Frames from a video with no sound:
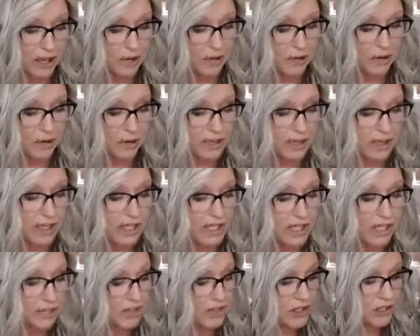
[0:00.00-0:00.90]
One thing
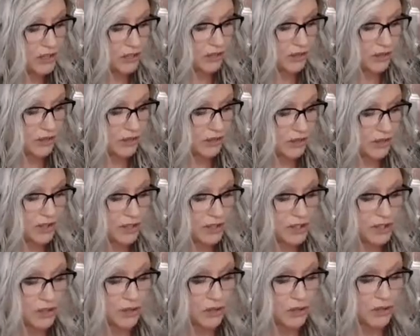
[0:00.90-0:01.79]
is for sure,
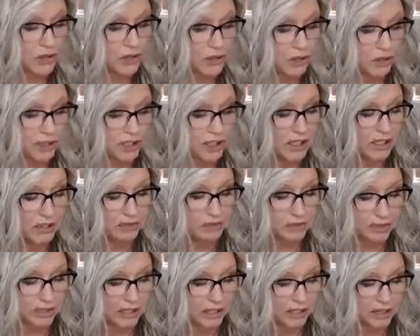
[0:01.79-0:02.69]
there's no shortage
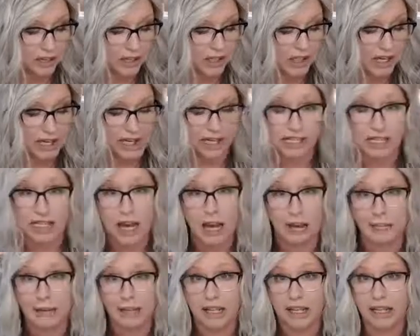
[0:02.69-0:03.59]
of preachers on the
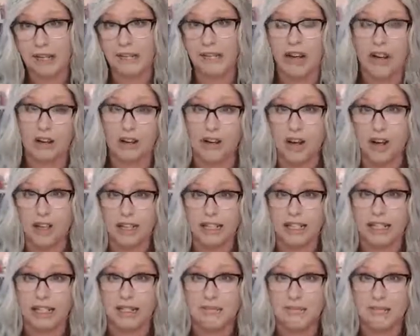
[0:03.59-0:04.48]
topic of
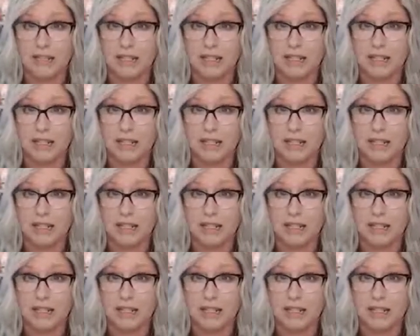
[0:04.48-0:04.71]
alcoholism.